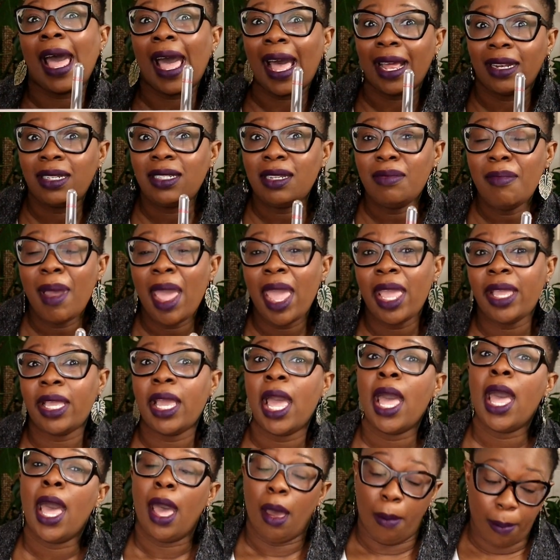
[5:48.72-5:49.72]
had to
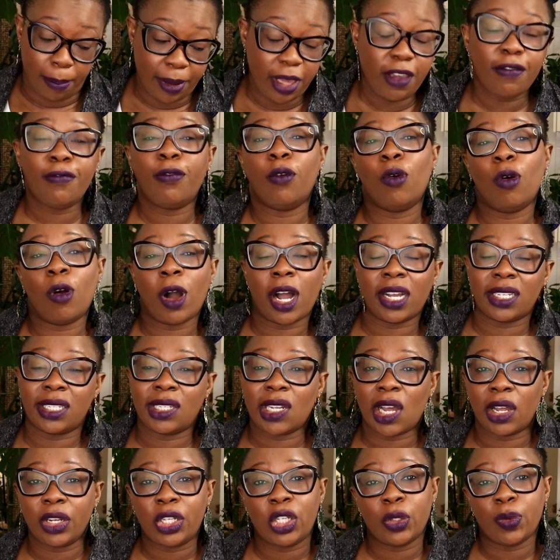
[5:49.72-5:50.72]
make before I
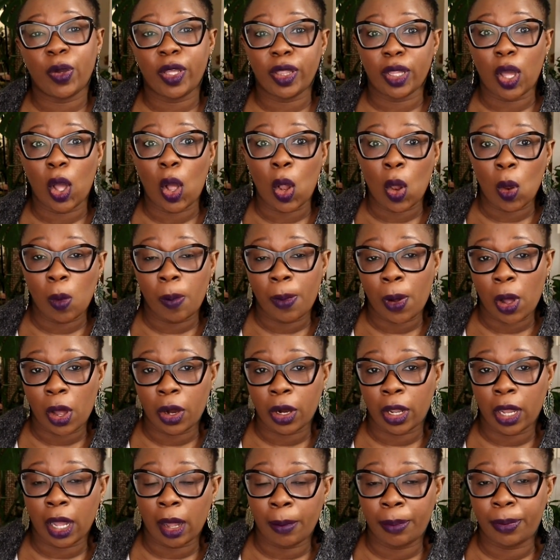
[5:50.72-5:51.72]
start doing the whole
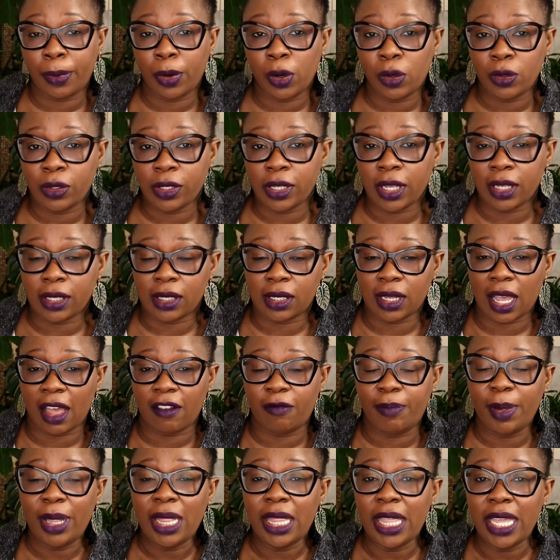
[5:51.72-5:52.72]
potting up process.
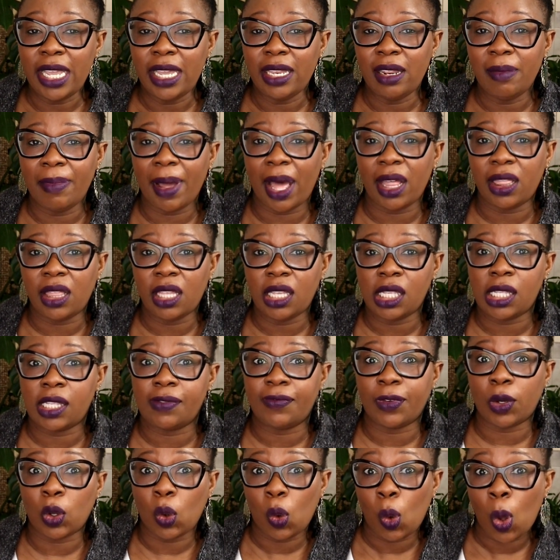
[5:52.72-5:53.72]
I've been thinking about
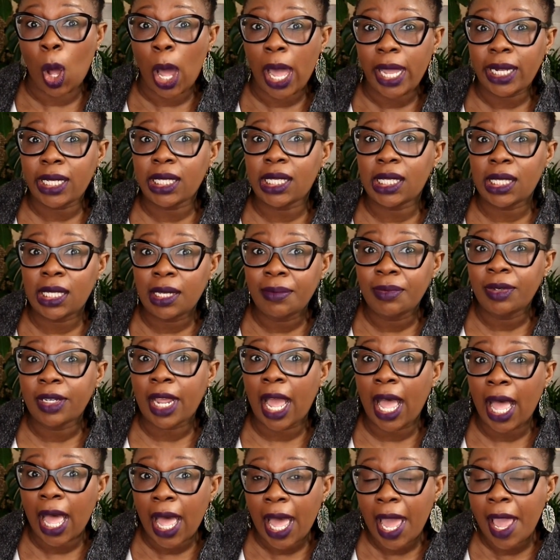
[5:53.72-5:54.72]
this for quite some
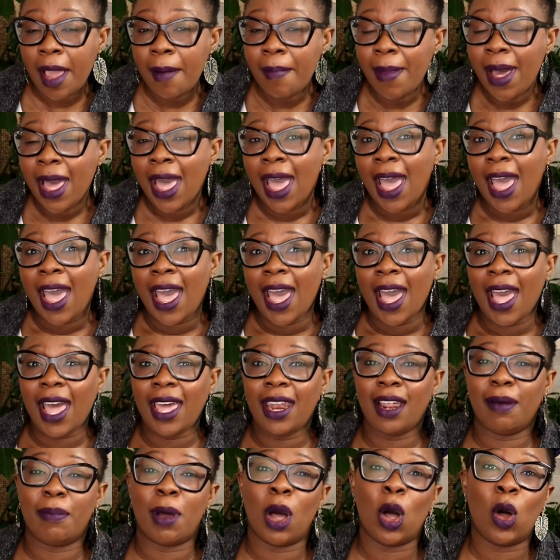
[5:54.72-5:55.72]
time
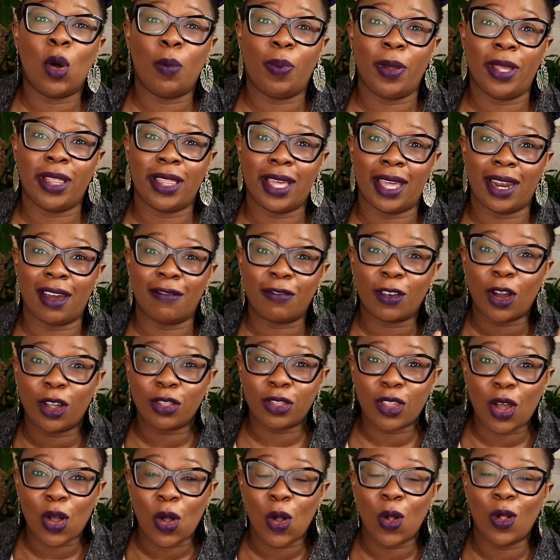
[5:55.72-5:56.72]
and I'm hoping that I've
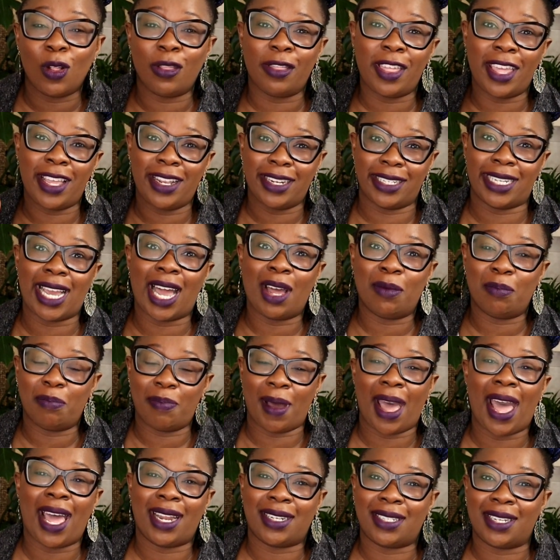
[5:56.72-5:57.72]
got the whole thing down
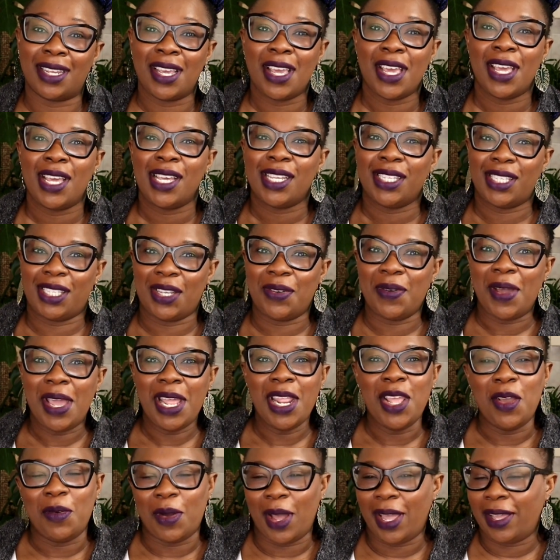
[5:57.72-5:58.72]
pat. So
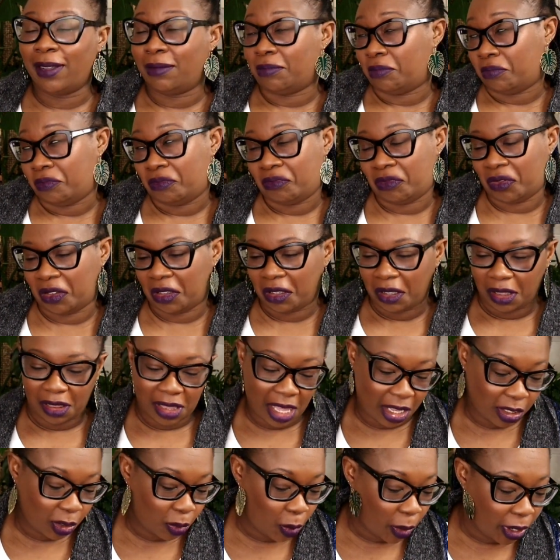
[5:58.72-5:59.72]
anyway,
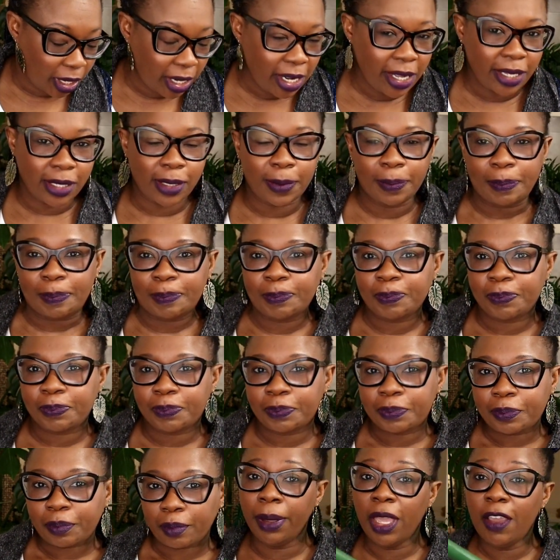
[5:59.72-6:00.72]
that's what it is.
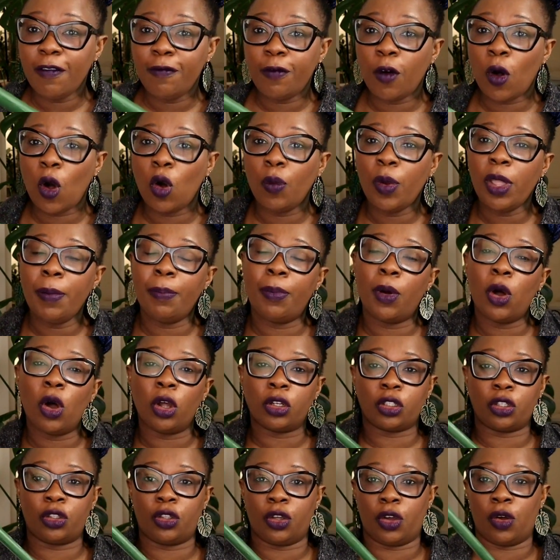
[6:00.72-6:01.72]
Before we
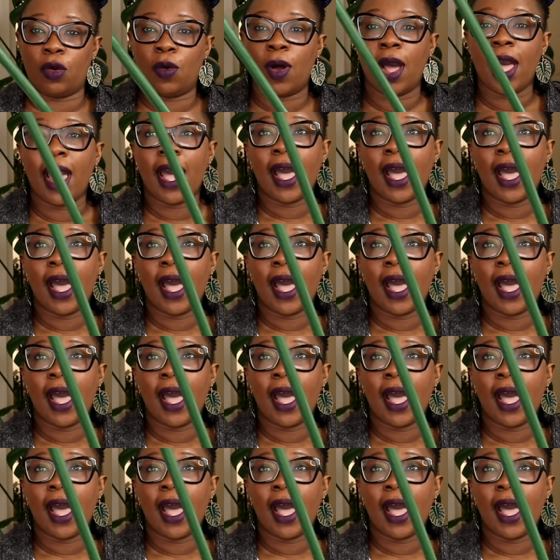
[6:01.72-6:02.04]
pot though,